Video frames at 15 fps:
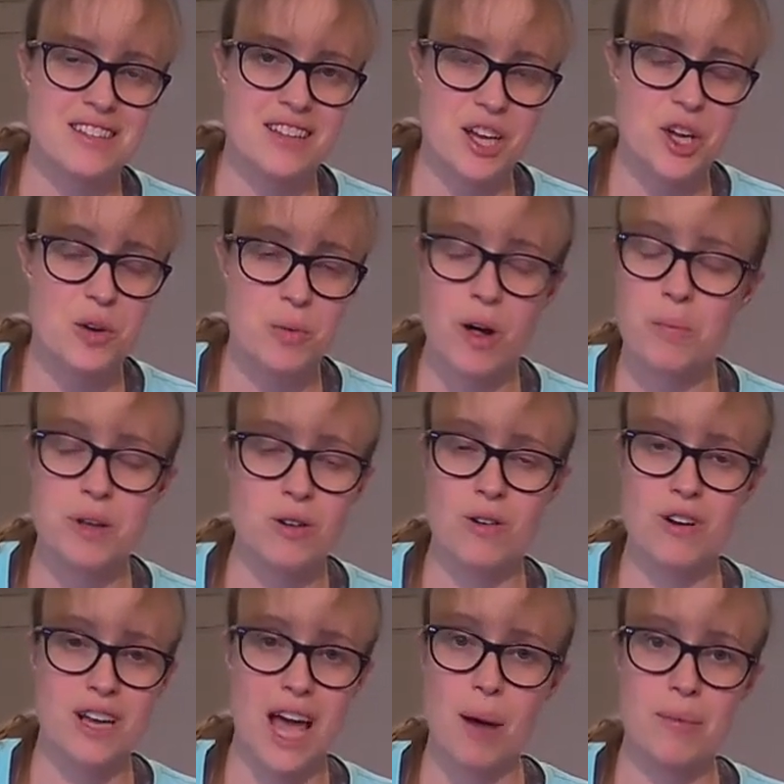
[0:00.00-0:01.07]
There could well be not a
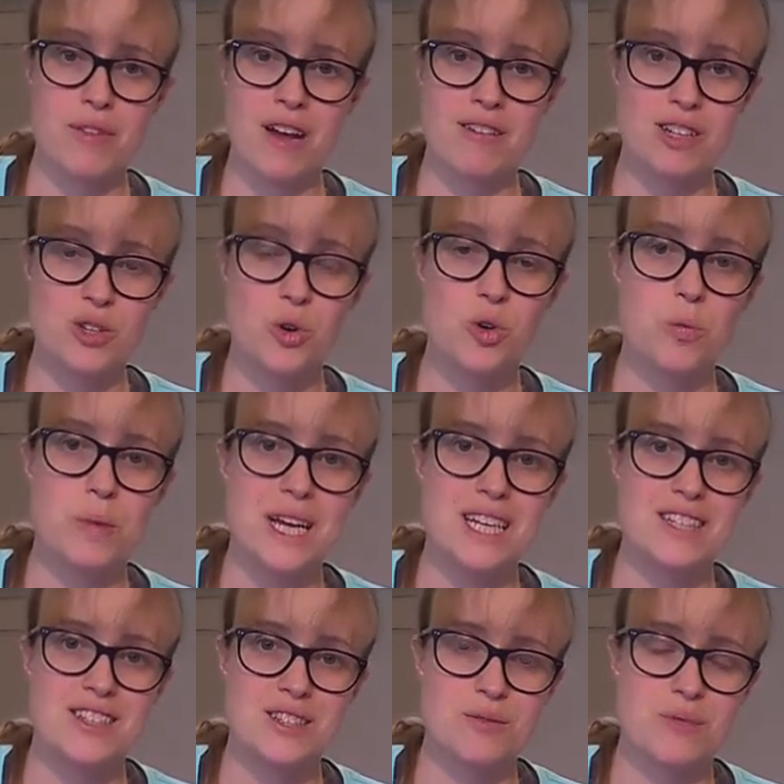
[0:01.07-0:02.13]
gap there at all, but
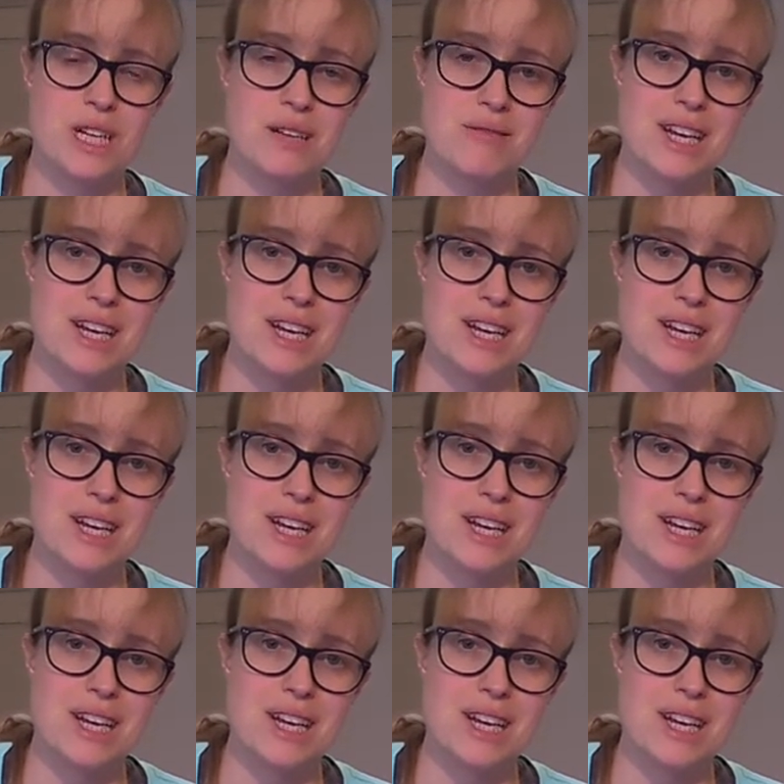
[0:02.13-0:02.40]
it's just really,